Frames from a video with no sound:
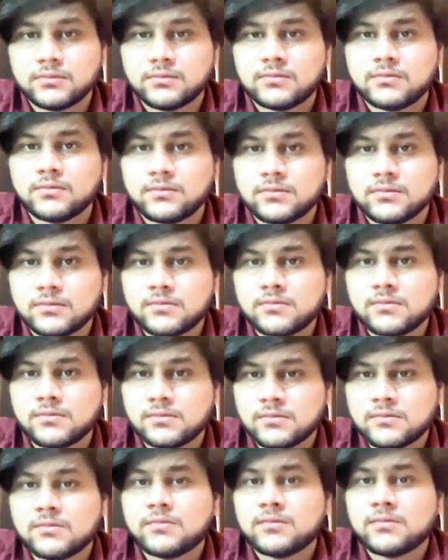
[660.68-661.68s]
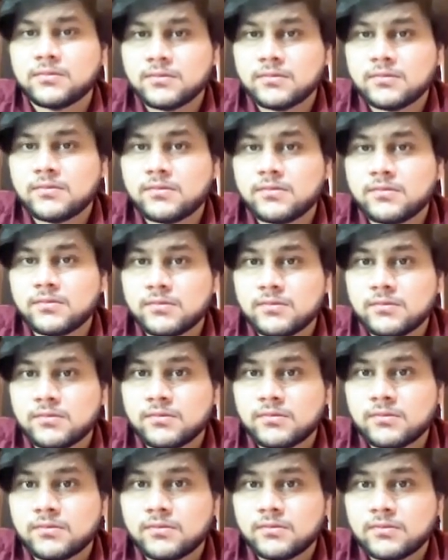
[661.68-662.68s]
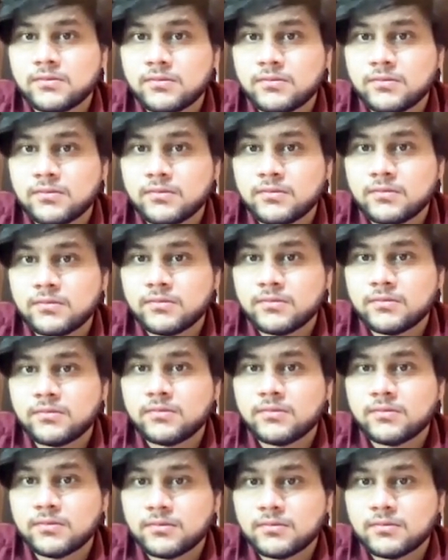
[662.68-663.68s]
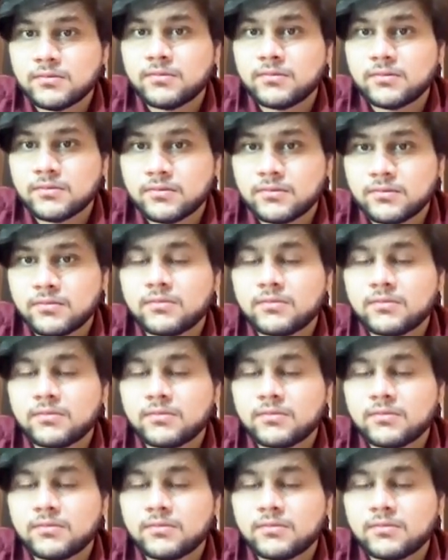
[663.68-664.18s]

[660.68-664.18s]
(not speaking)